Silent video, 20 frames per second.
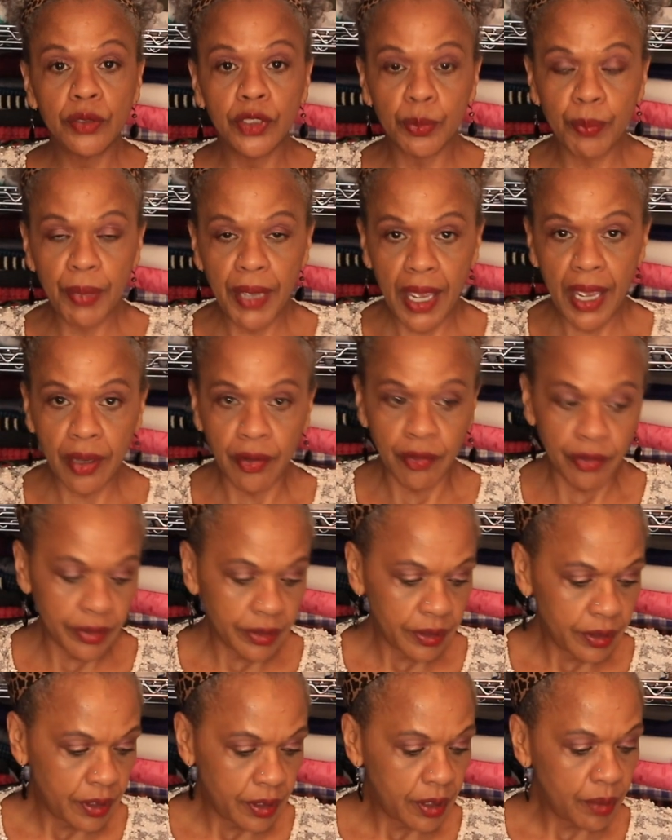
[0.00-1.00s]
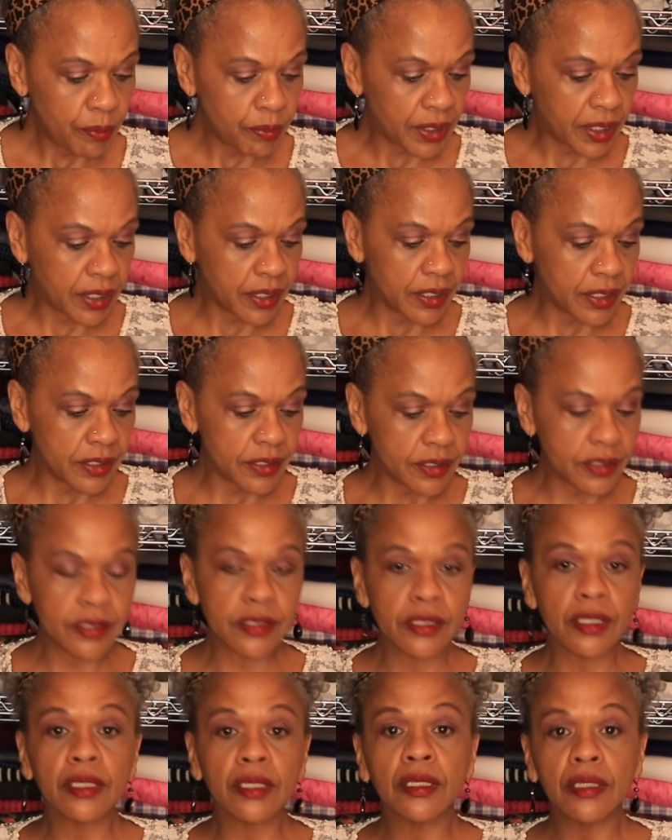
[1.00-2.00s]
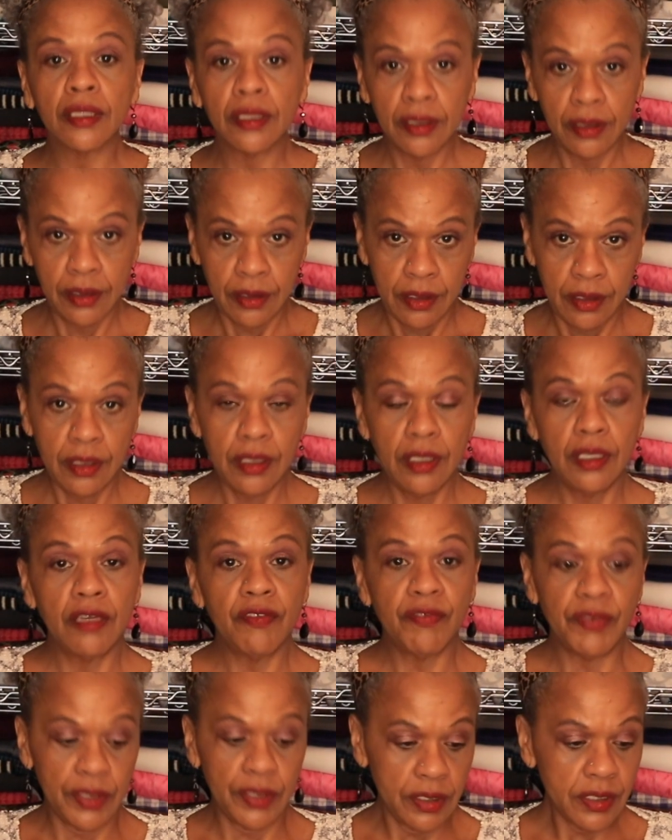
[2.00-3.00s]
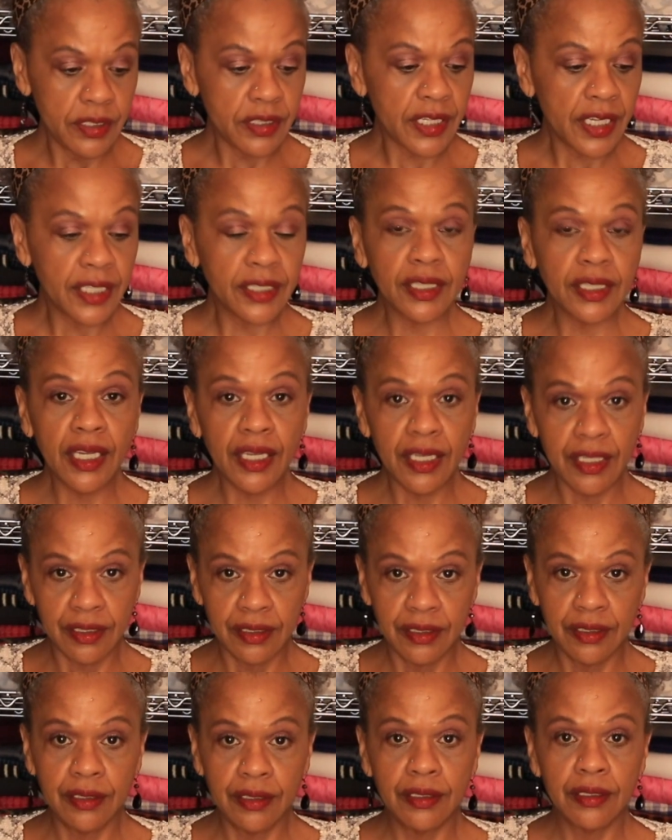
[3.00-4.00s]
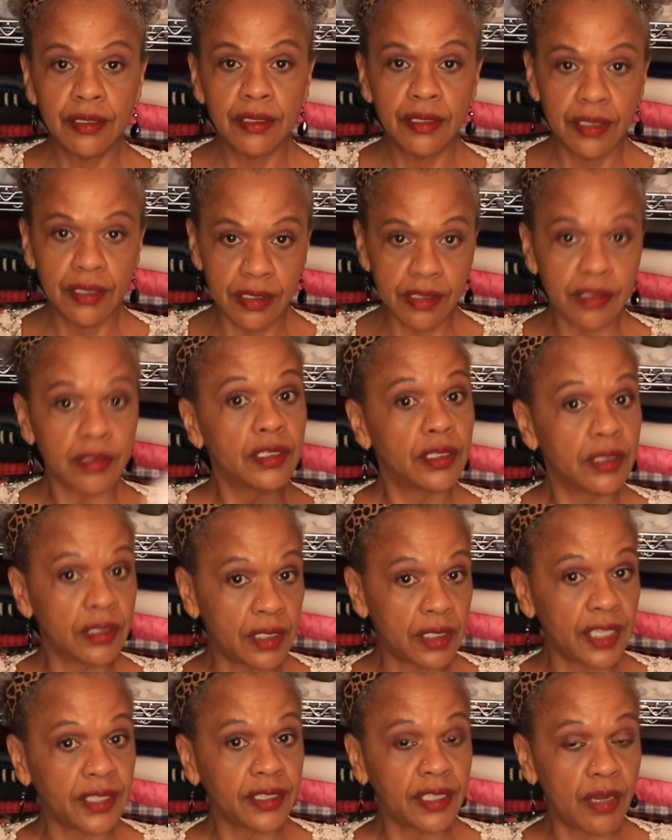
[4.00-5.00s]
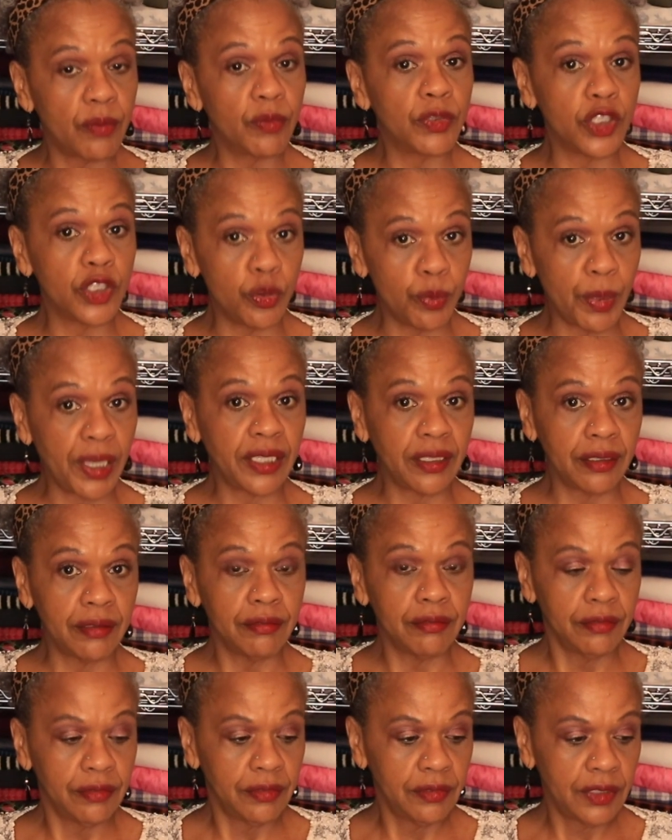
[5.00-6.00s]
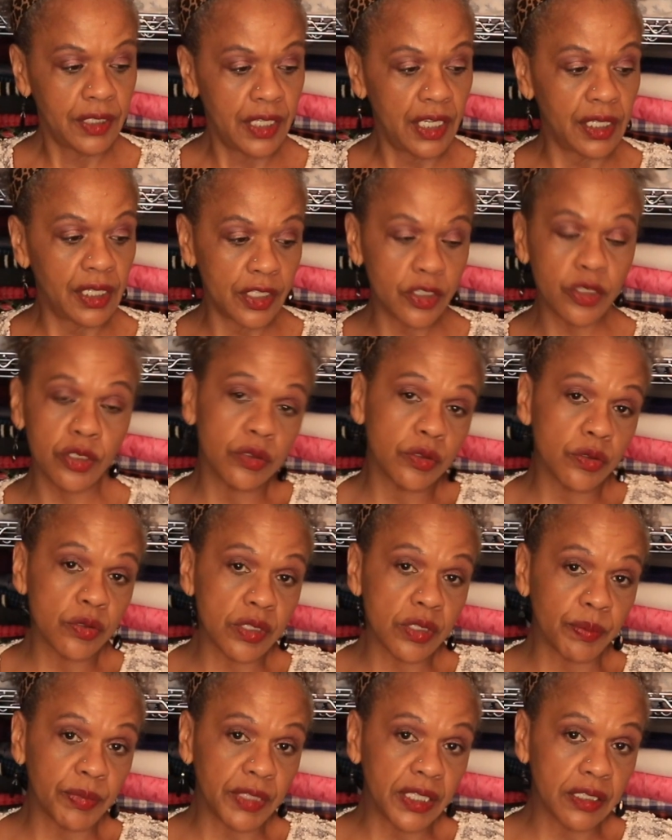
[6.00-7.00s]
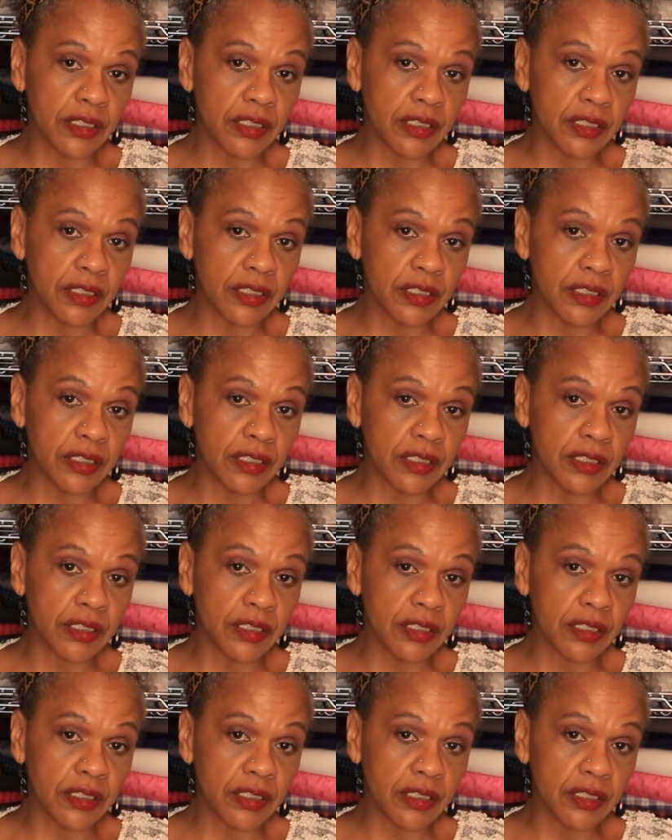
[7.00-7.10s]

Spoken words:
your pattern, because if it looks like that, it's going to look like that when you make it. unless you do something